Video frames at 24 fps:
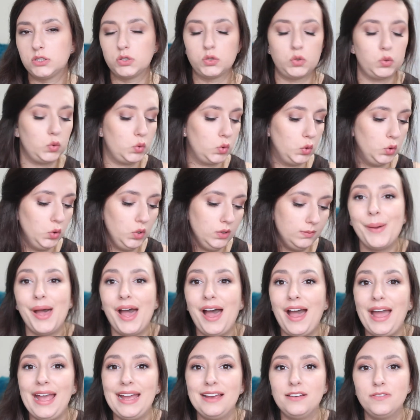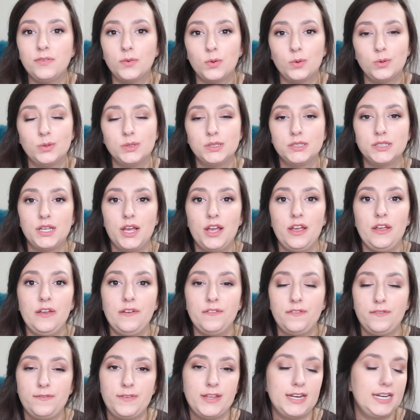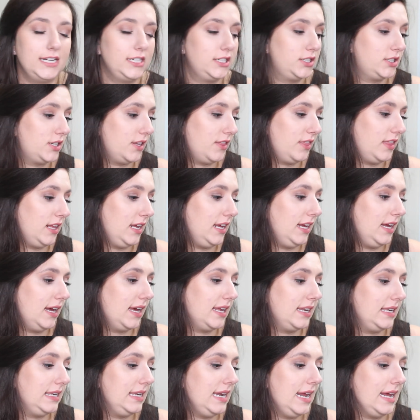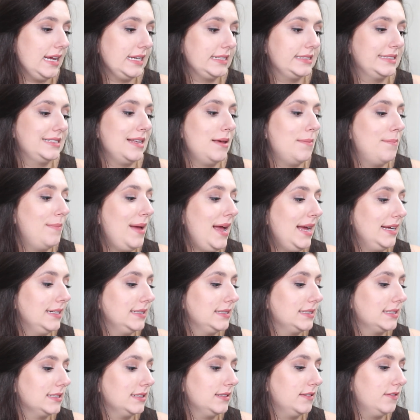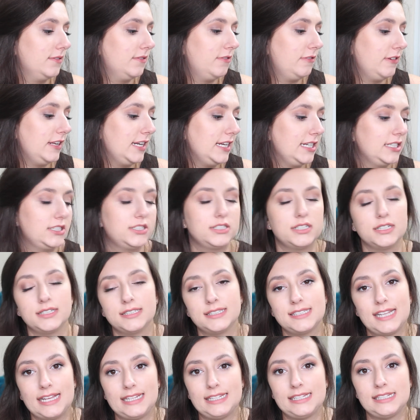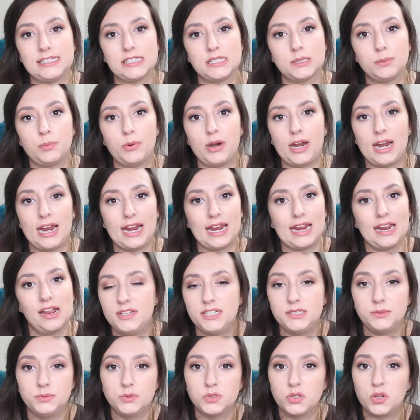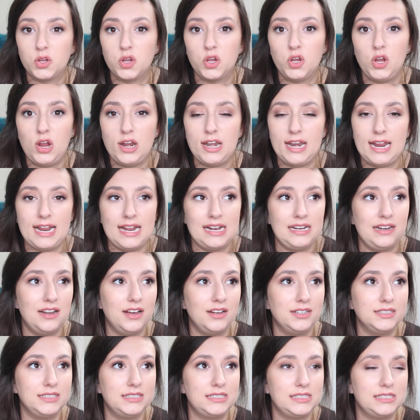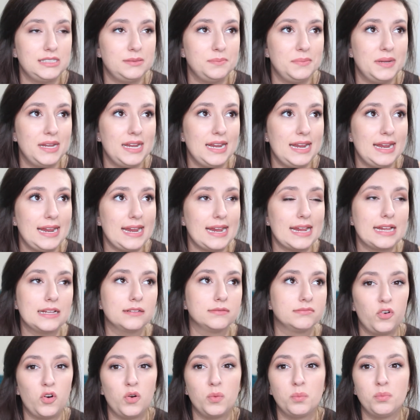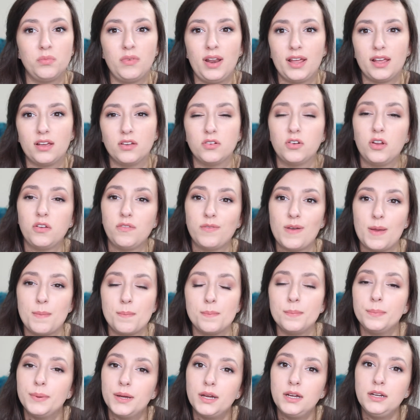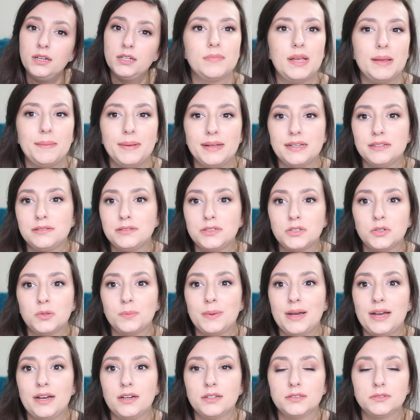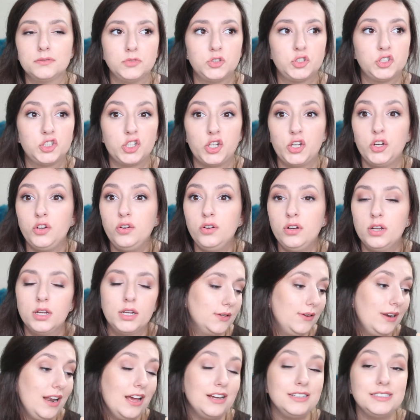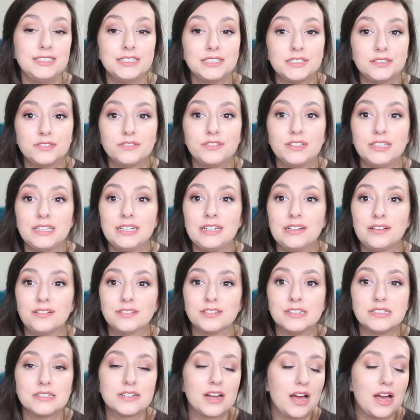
soon. But I have also finished the NYX Matte Finish setting spray. This was good. It lasted me from like November maybe until about June, so it lasted a really long